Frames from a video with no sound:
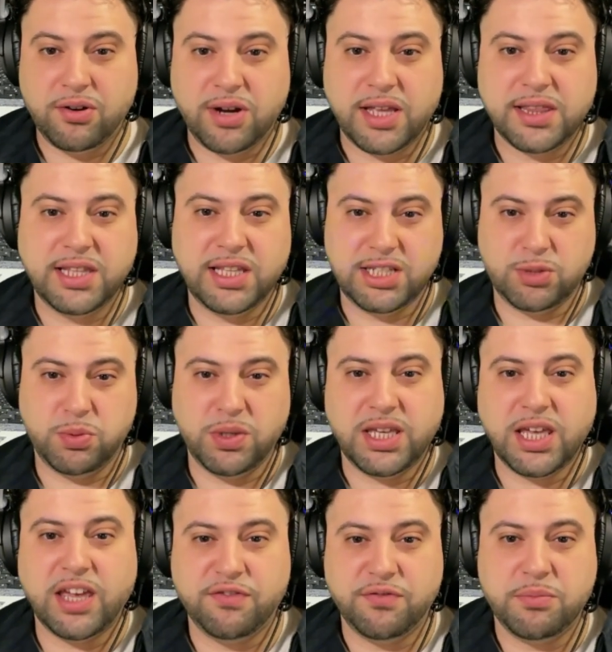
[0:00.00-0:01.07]
At least we
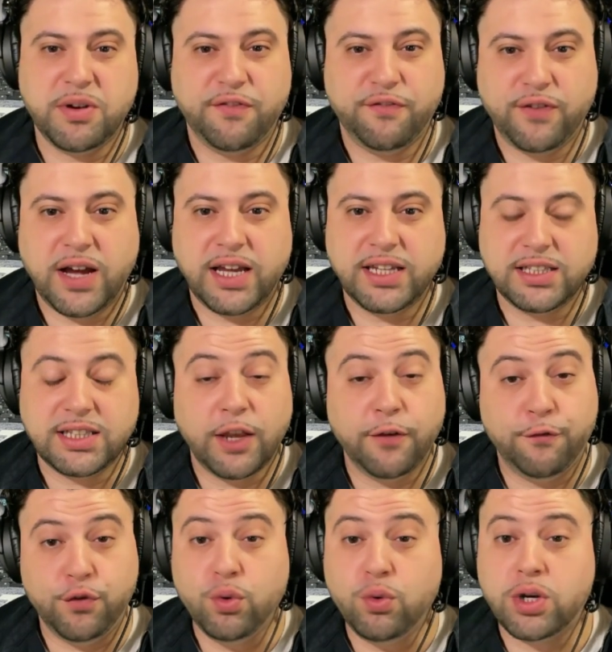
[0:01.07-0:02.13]
gave them a fight. If
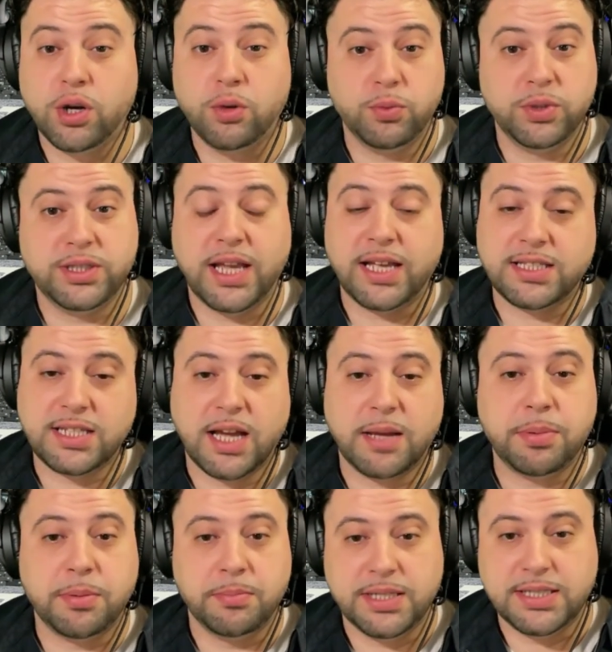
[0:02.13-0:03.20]
you come with that type
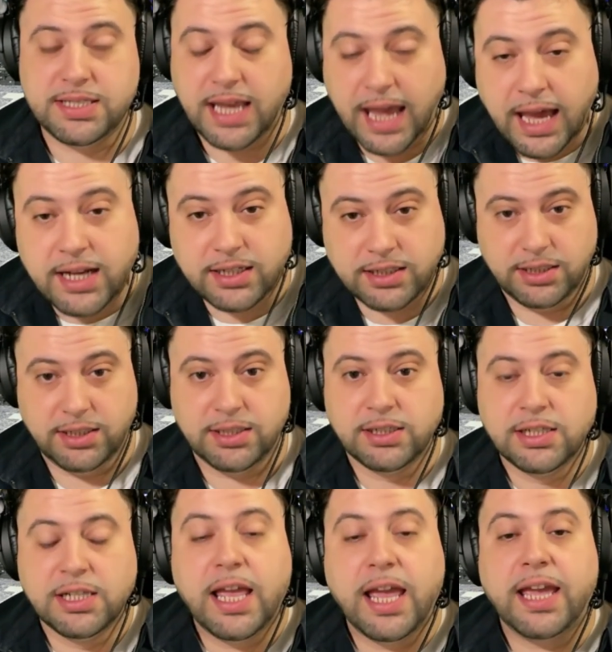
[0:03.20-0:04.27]
of mentality,
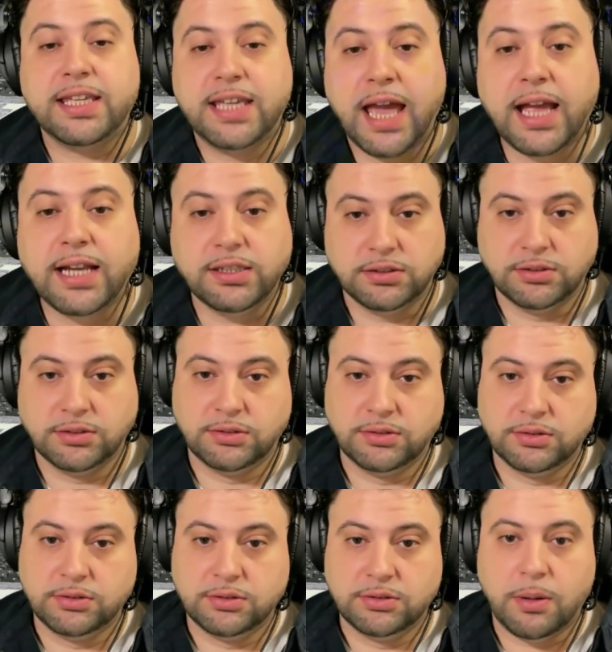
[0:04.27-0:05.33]
again,
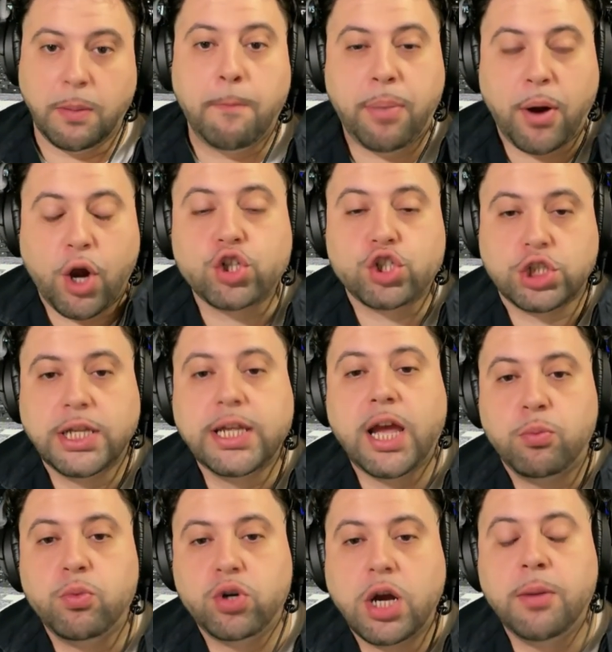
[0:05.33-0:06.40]
personally, I
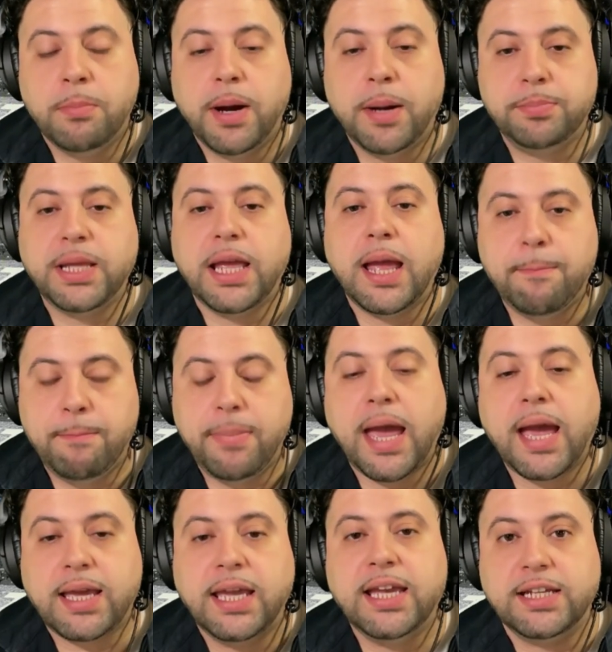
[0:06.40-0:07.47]
will come up there and
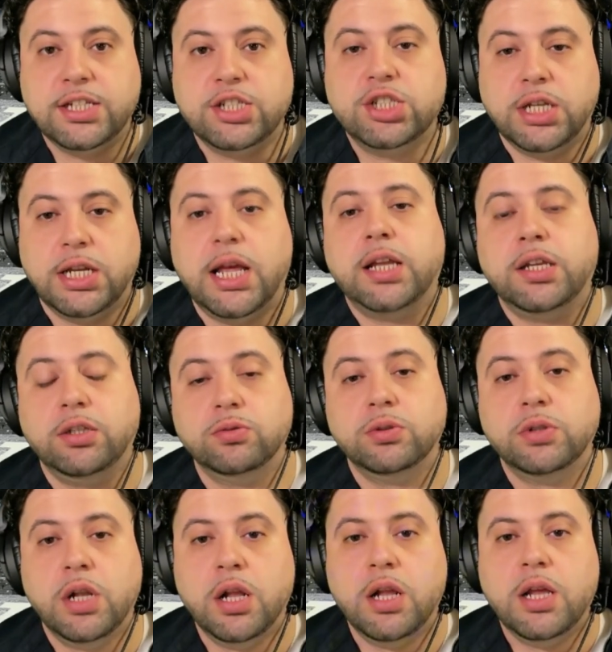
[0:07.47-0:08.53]
backhand the shit out of you.
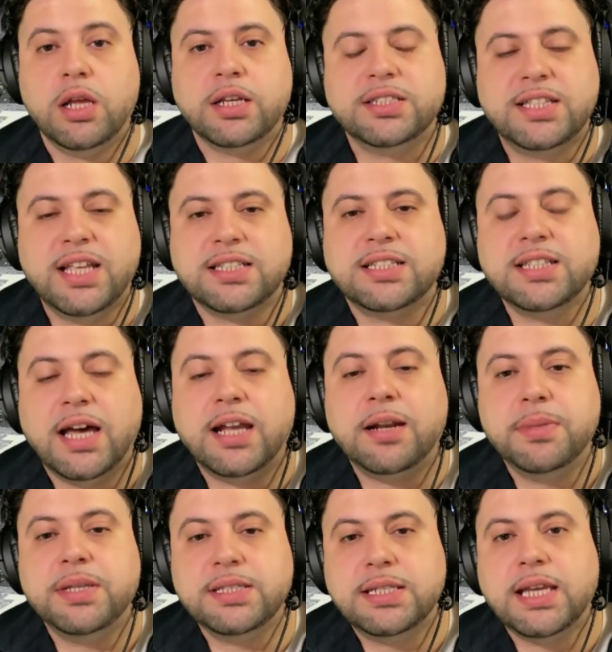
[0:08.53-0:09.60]
Because that's not a
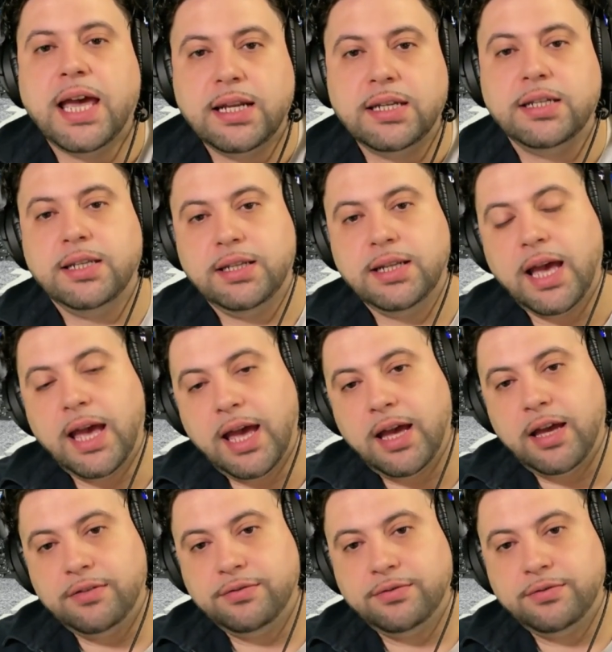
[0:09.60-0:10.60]
mentality to have.